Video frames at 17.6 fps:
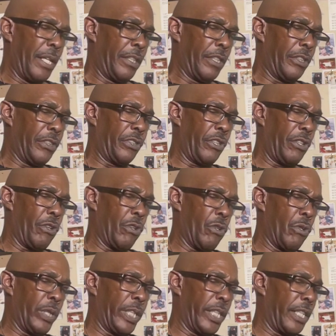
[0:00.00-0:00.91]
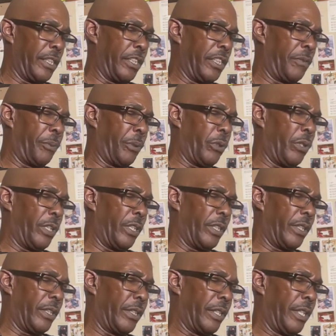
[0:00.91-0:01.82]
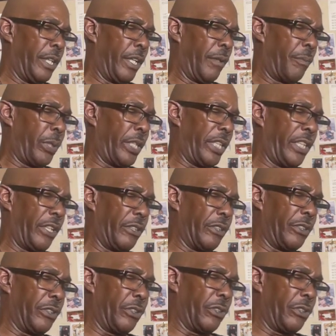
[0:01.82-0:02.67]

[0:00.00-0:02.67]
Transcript: the sole and undisputed precursor